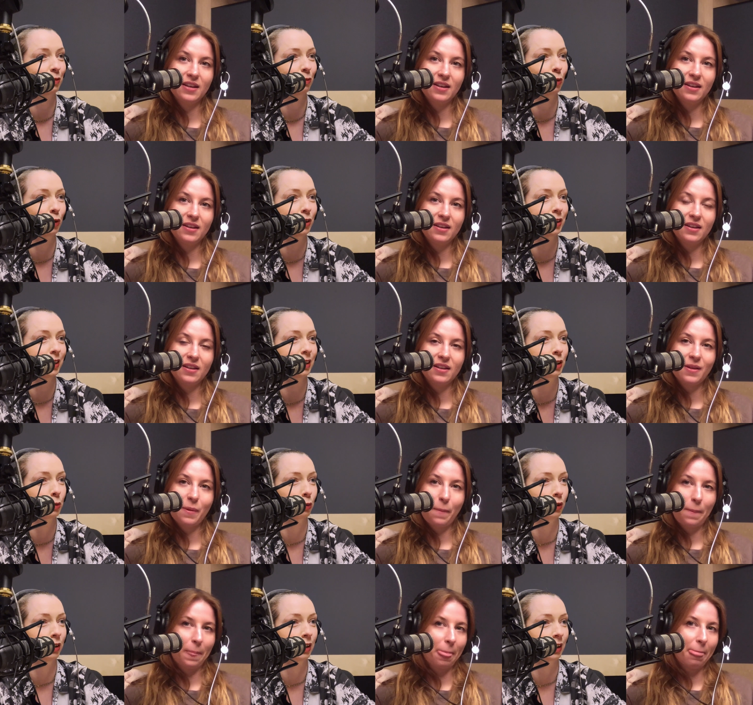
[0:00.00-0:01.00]
Speaker 1: what you see is
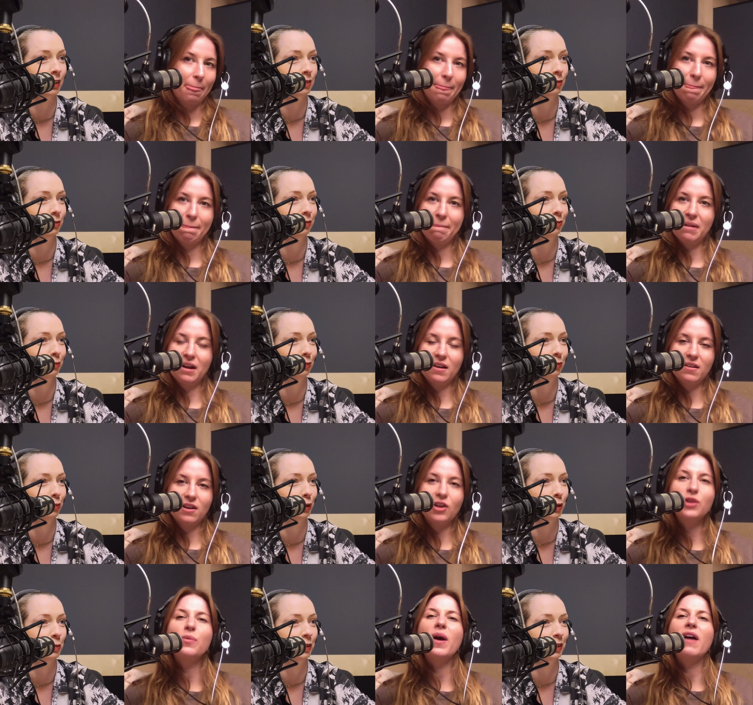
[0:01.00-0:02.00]
what you get. Yeah.
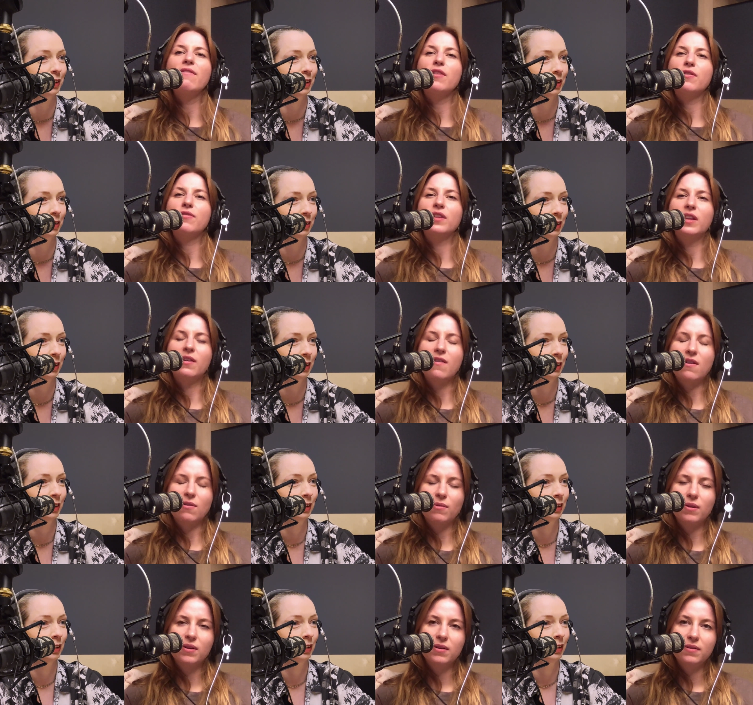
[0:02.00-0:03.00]
Are you ever feeling
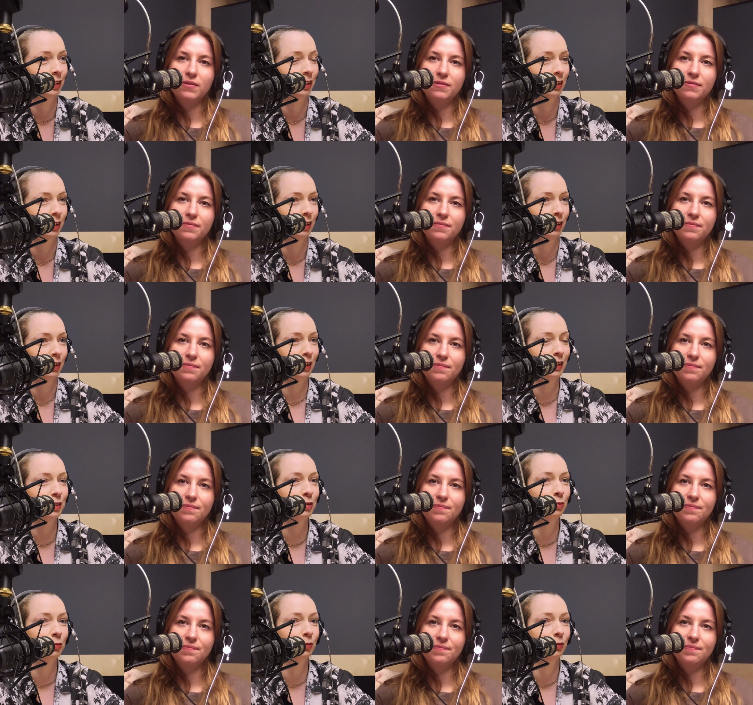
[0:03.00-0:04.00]
awkward?
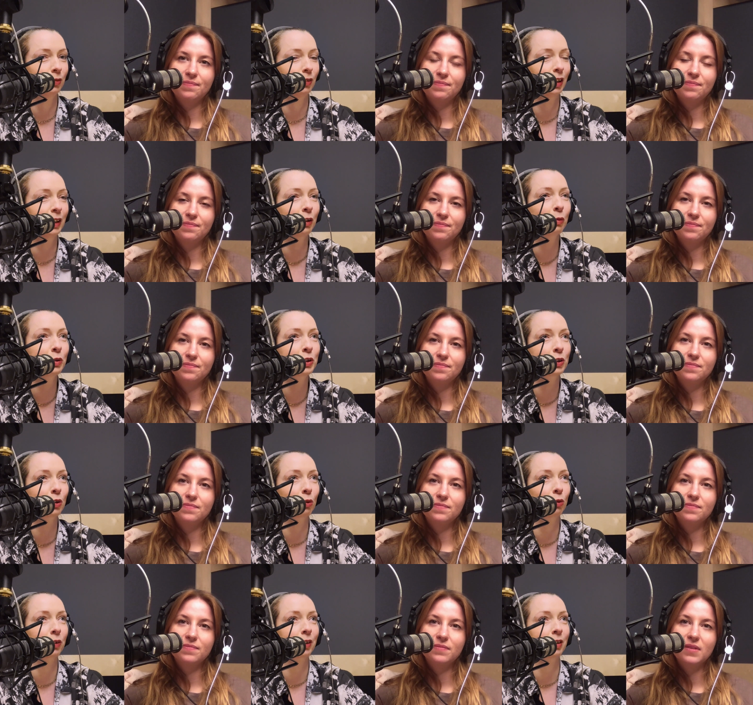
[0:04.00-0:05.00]
Speaker 2: I always
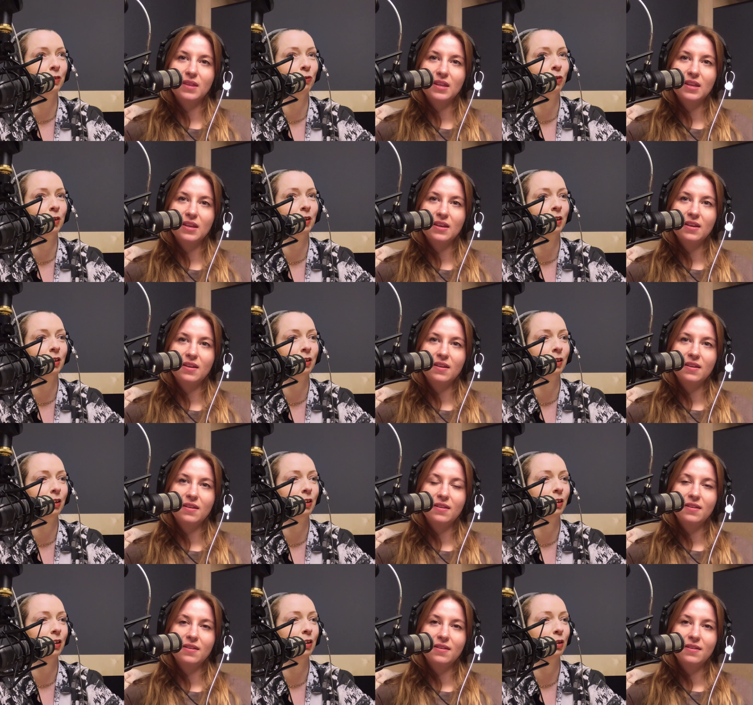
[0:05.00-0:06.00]
joke that I feel like
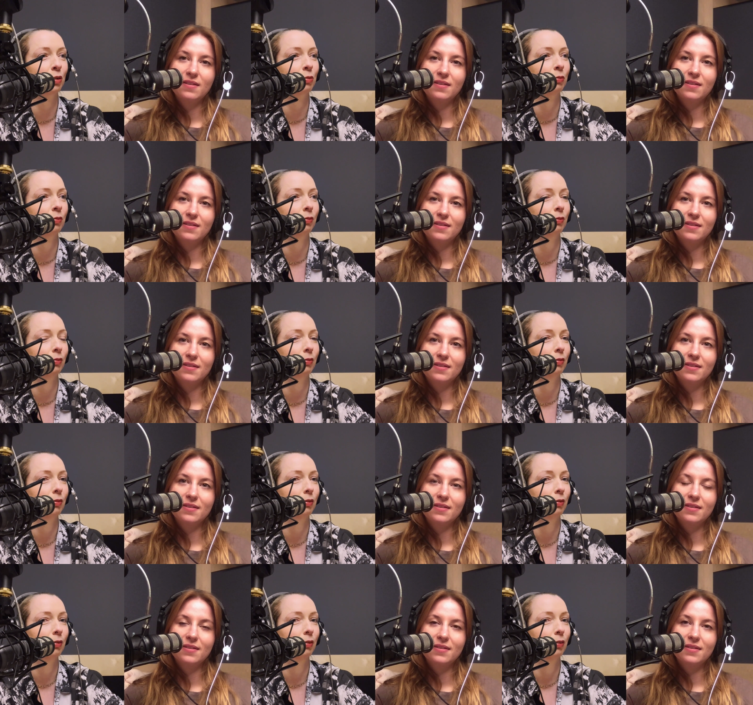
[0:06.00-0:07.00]
I
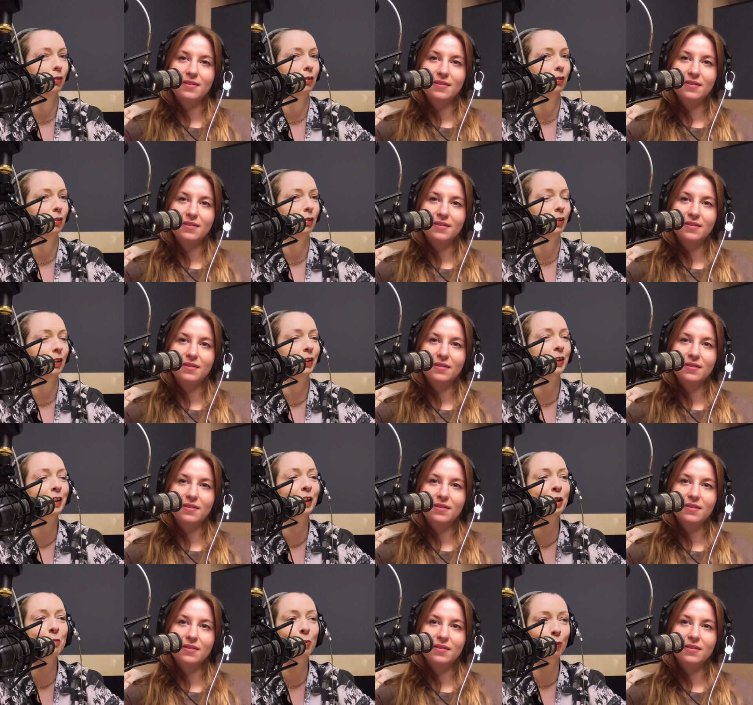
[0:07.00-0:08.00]

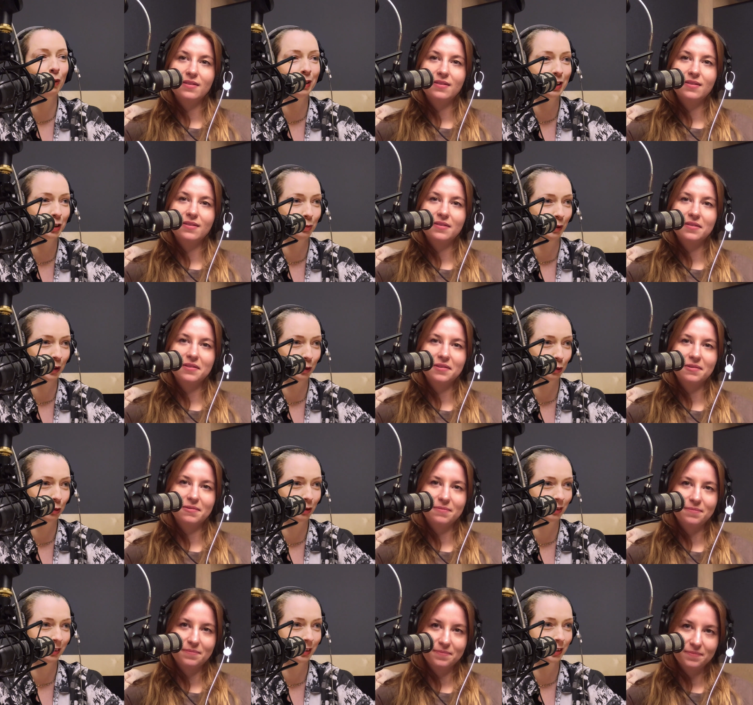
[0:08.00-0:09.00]
think I embraced my
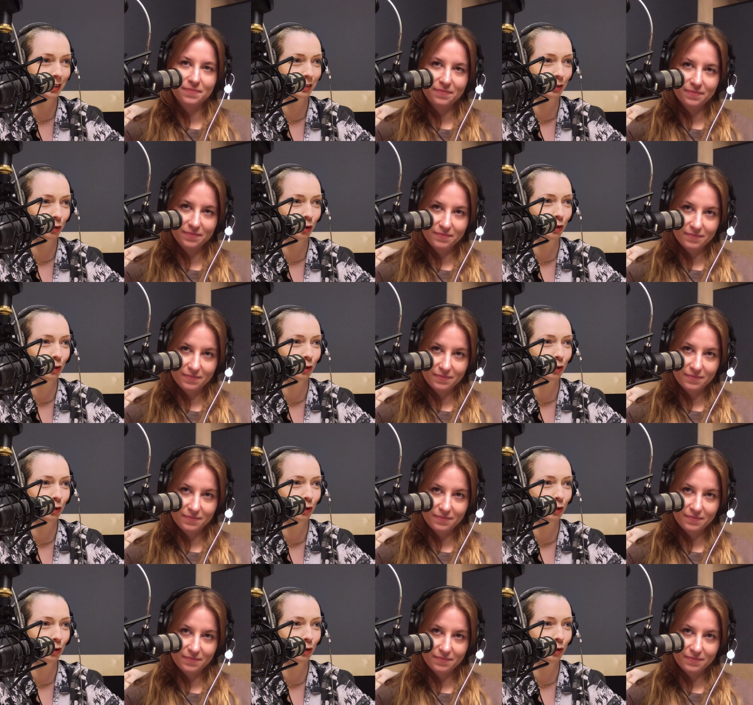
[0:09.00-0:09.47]
awkwardness a